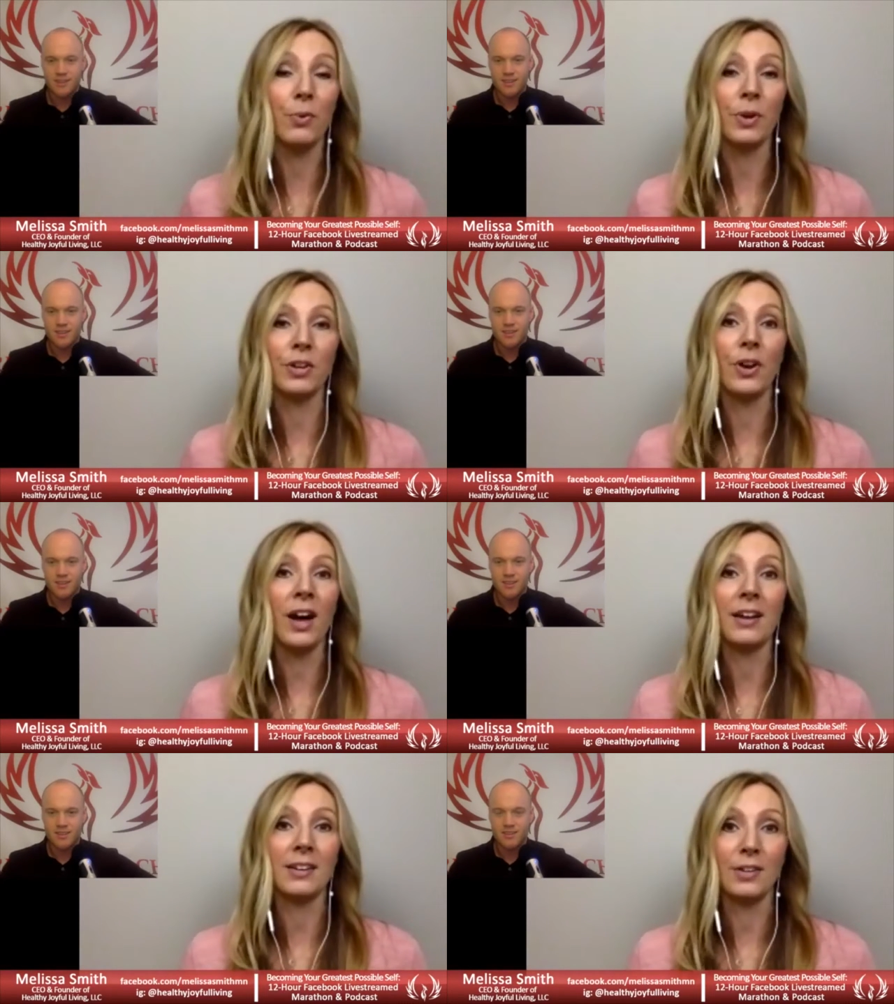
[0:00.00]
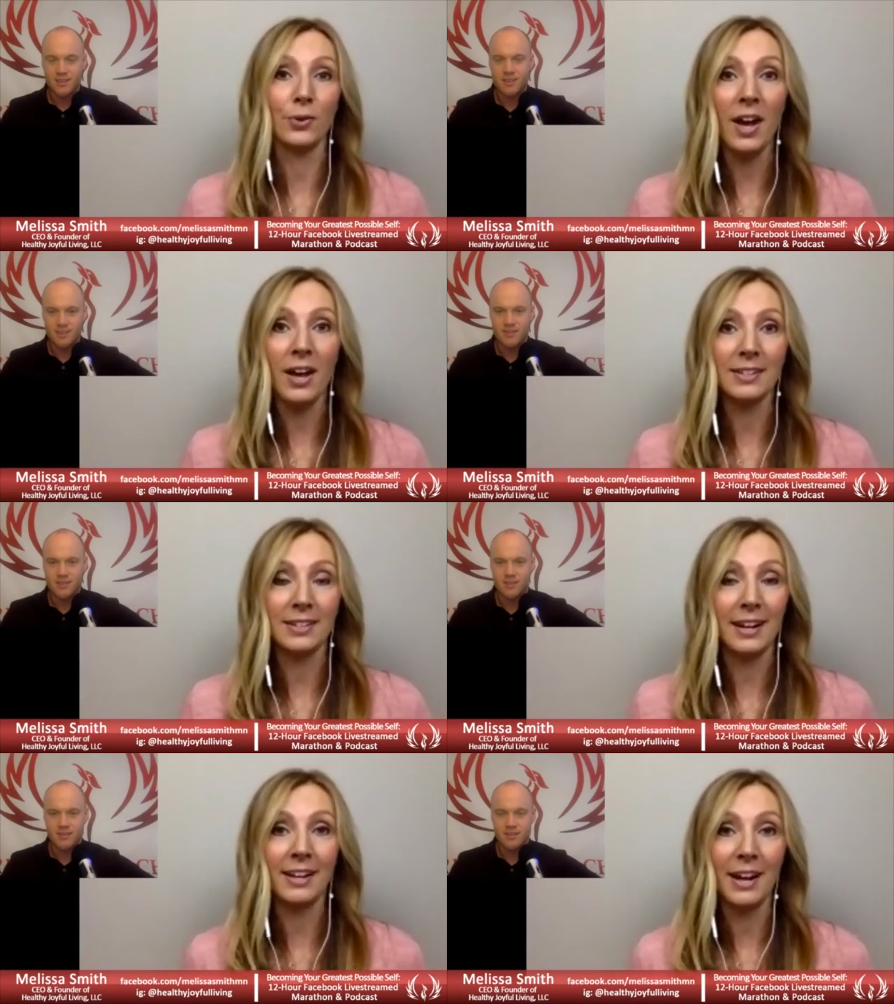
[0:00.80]
Speaker 1: and you're not you're not
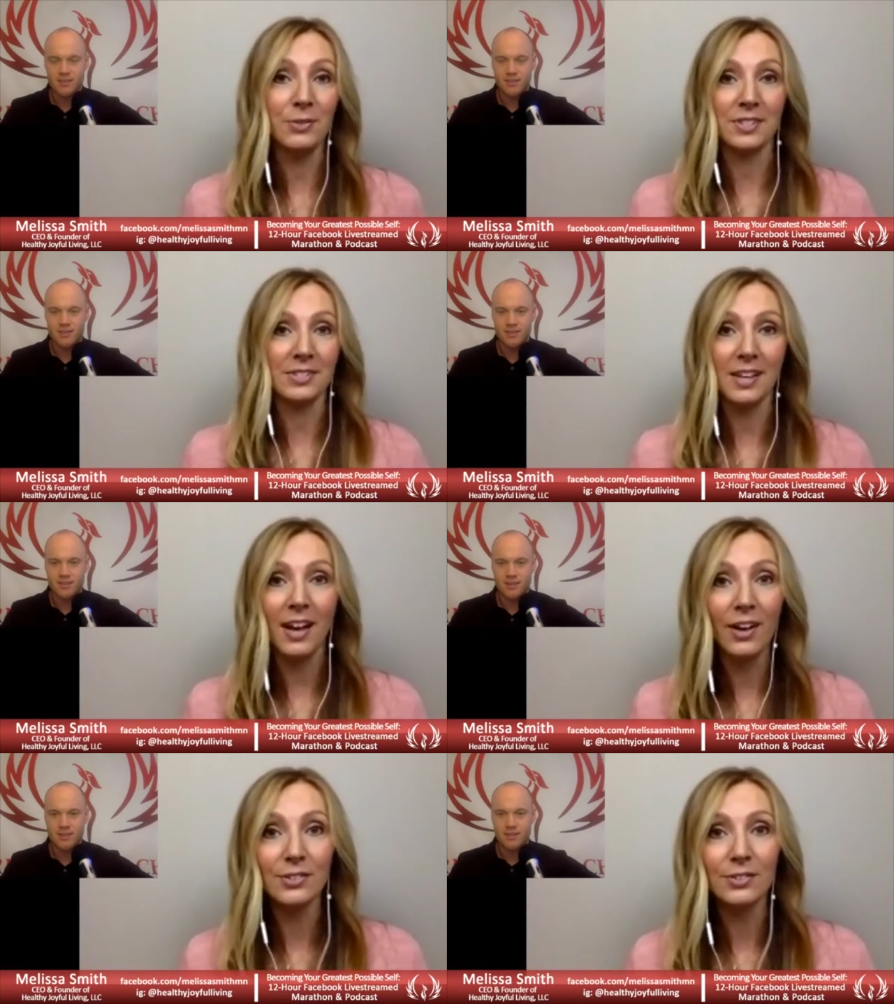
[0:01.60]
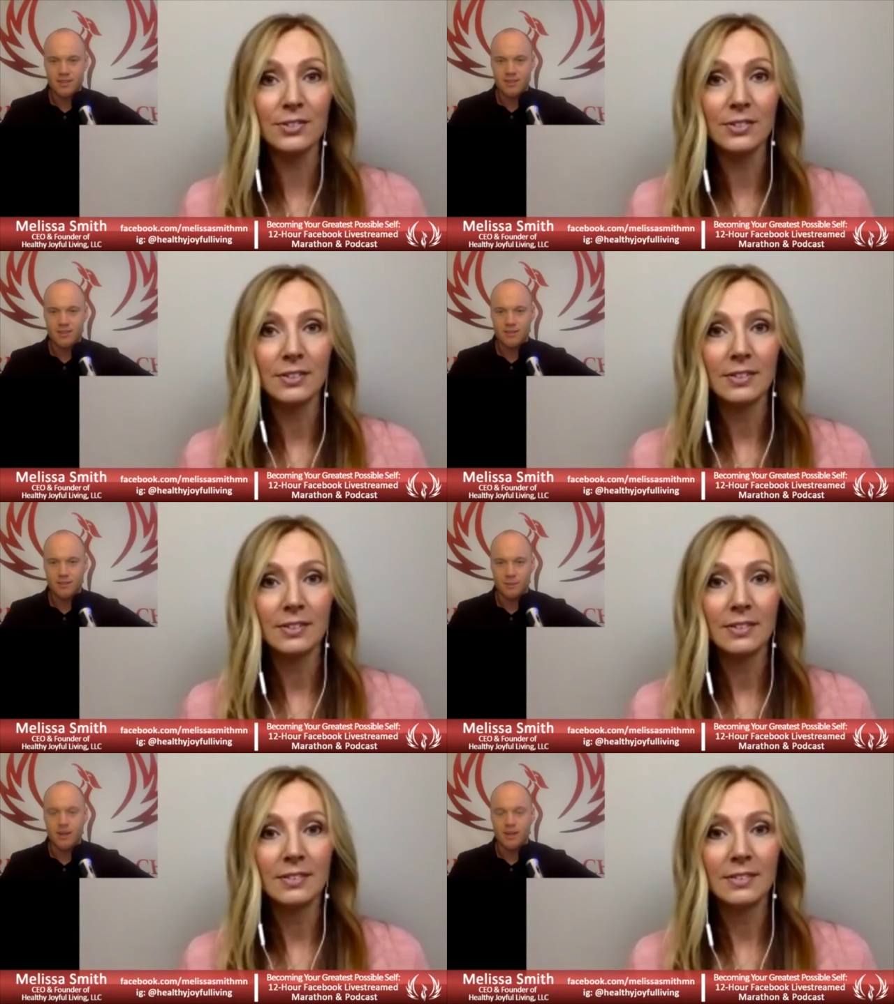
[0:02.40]
getting it out to the cells
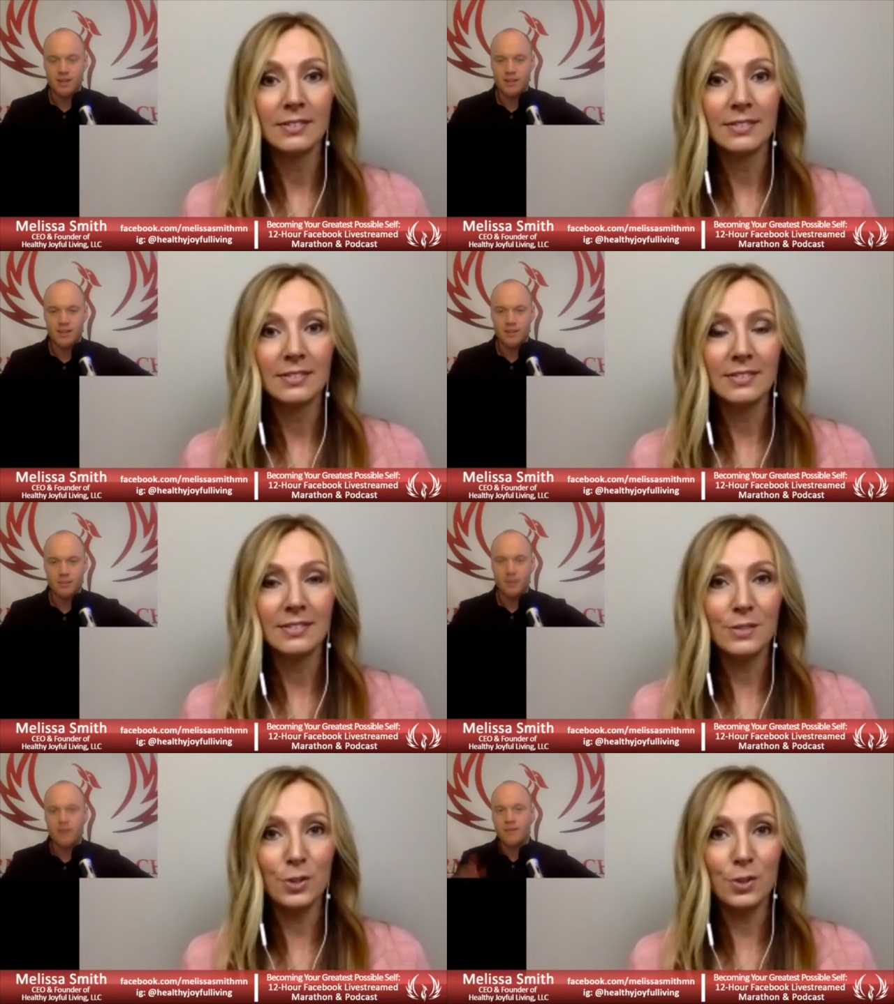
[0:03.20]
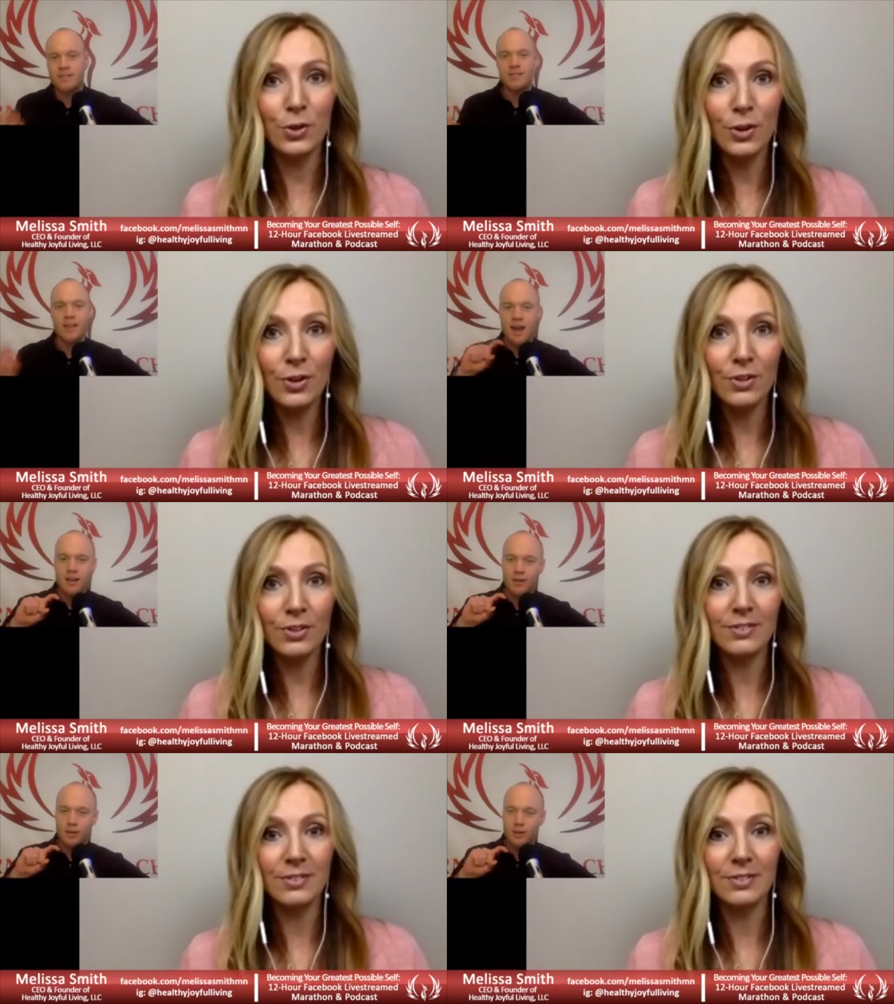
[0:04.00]
Speaker 2: right but so if it's
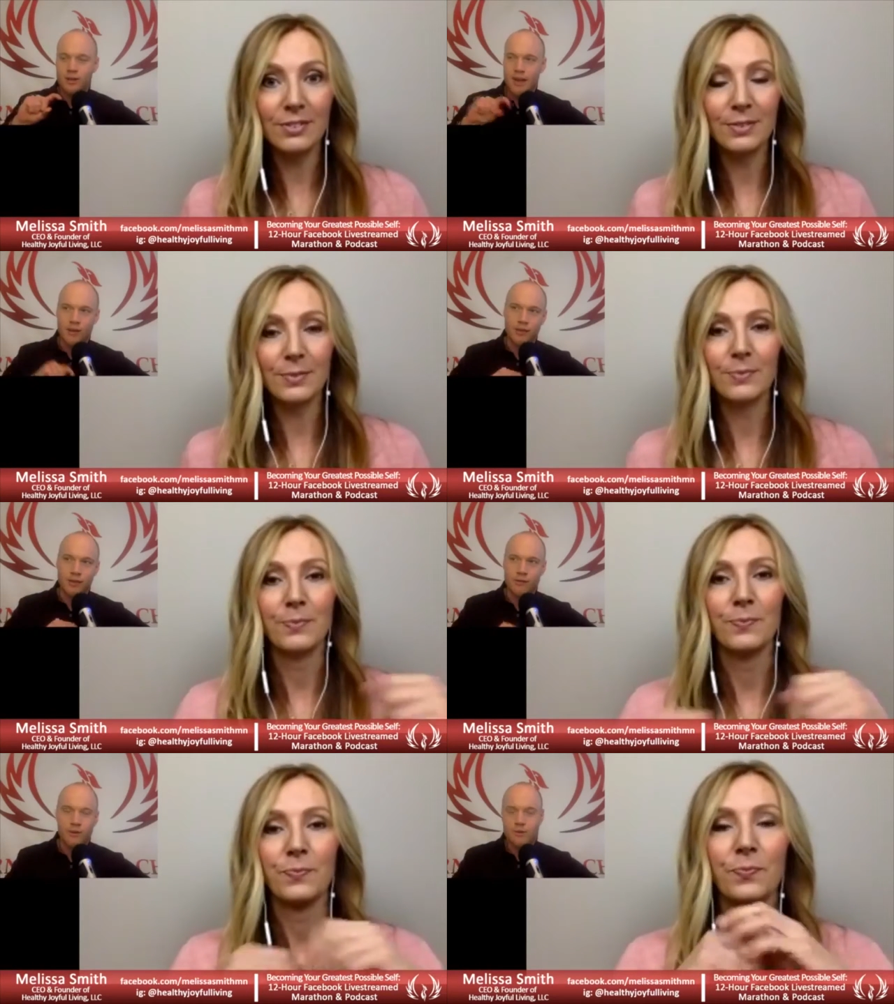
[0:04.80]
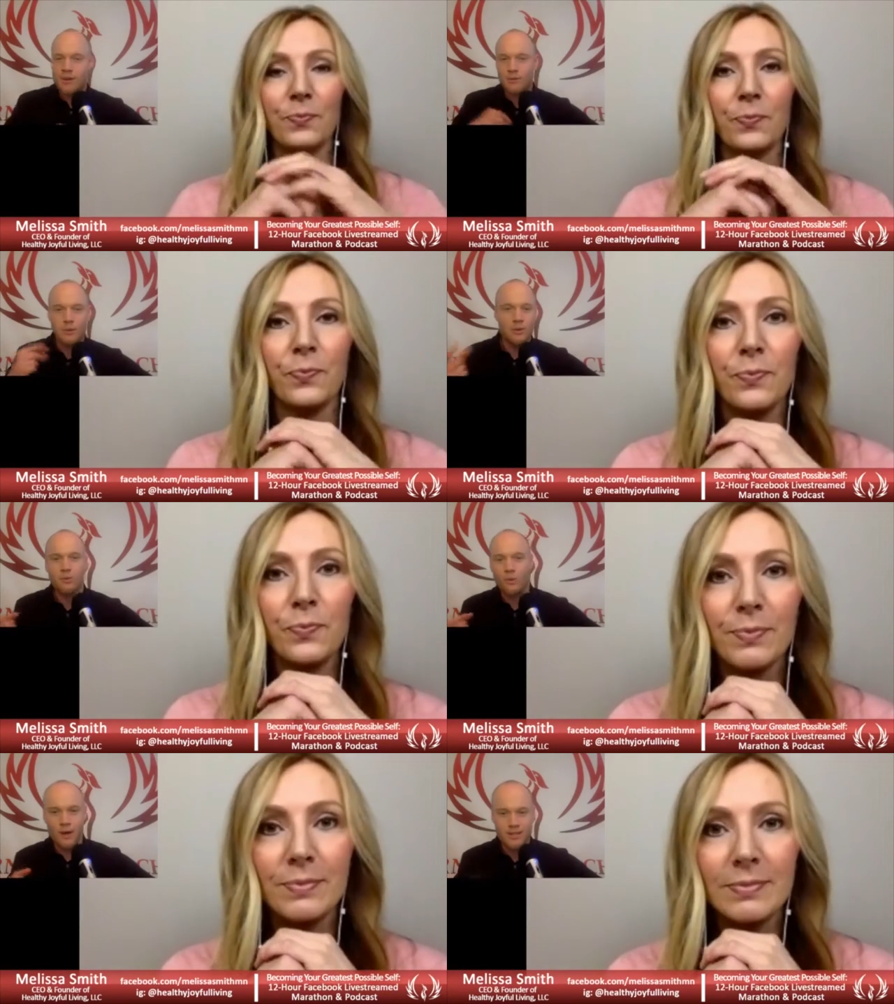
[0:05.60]
not good healthy food then we
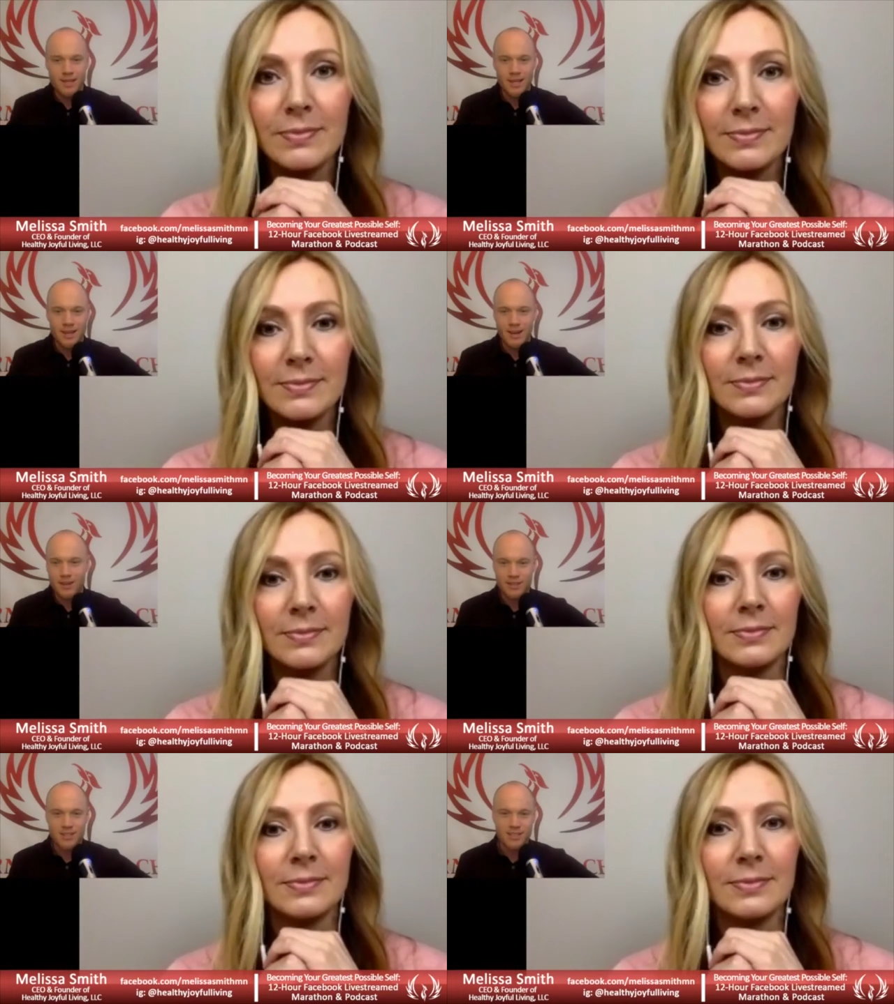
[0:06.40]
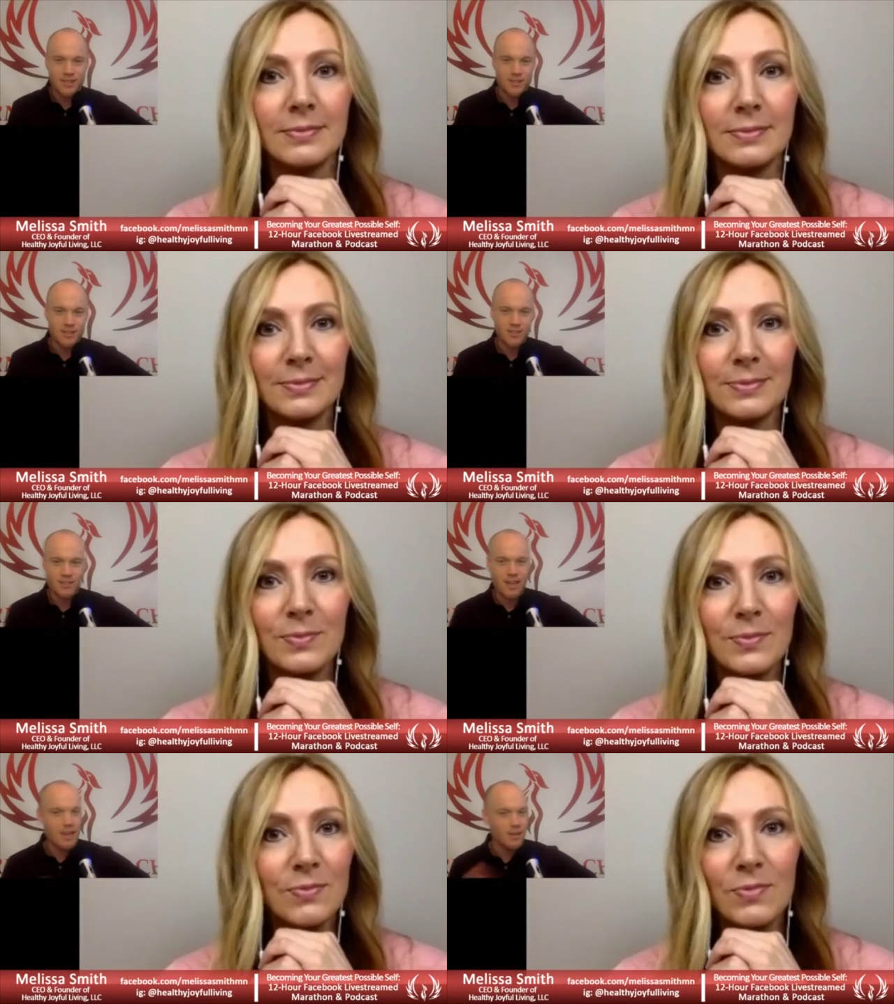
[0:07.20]
wouldn't want to get it out to the cells
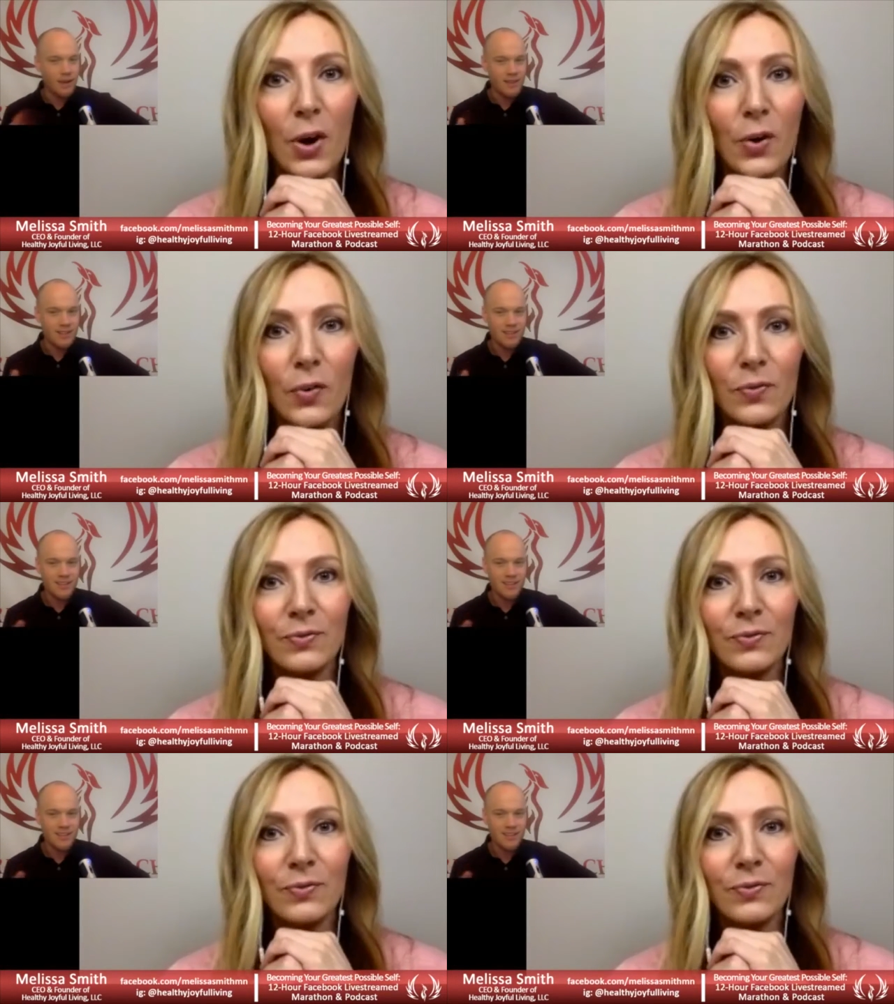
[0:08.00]
anyways